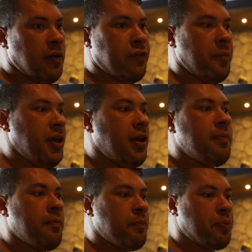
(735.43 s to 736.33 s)
for me,
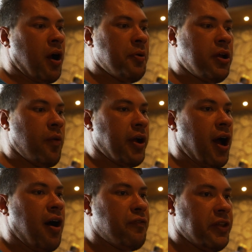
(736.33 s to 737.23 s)
probably going
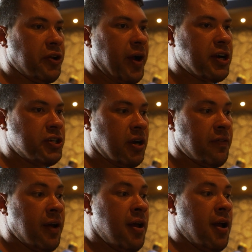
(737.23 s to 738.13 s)
off in the direction
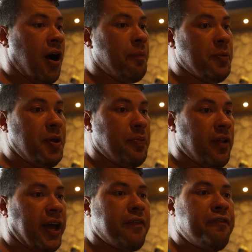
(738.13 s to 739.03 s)
of helping people
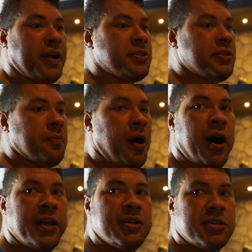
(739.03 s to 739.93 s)
like fix their
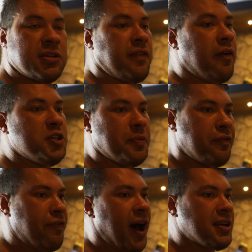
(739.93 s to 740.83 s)
bodies, because I've always been
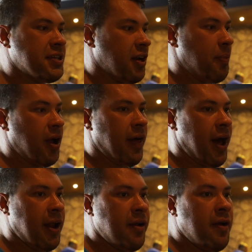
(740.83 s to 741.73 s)
fascinated by
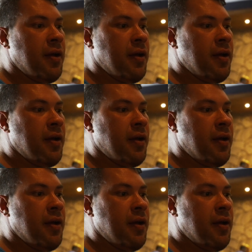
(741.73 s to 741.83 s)
that.